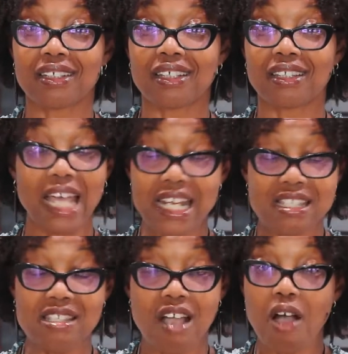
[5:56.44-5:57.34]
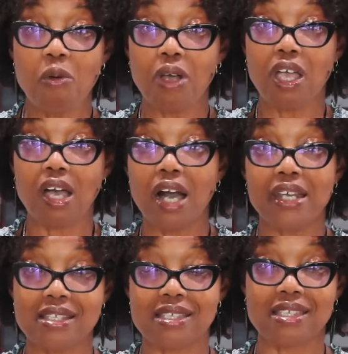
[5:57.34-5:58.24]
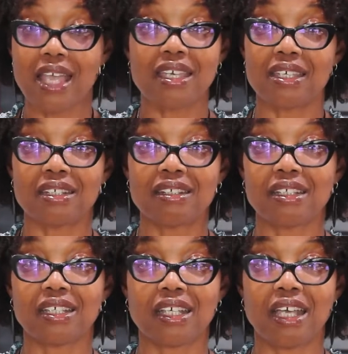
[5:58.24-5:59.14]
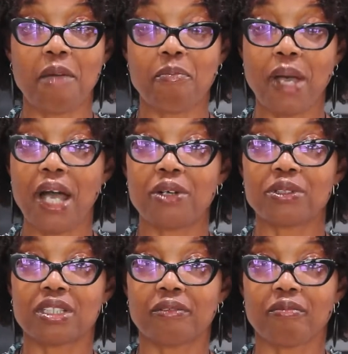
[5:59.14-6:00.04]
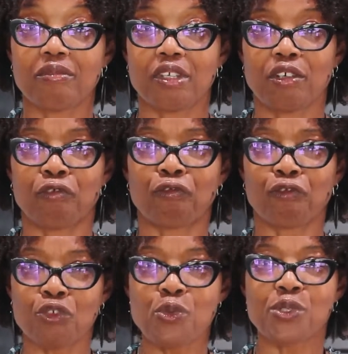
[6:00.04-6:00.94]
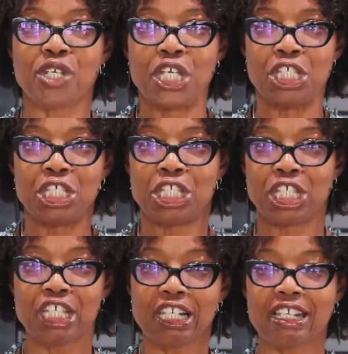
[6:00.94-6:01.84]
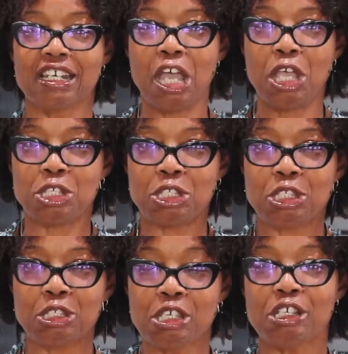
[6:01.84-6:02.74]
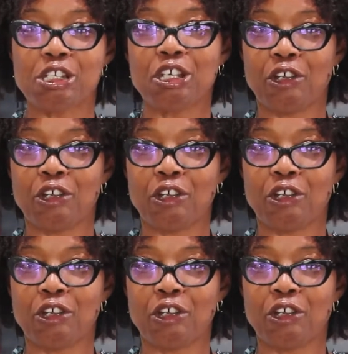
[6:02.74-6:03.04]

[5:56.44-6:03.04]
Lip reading: That is not what God is saying about fruit yielding seed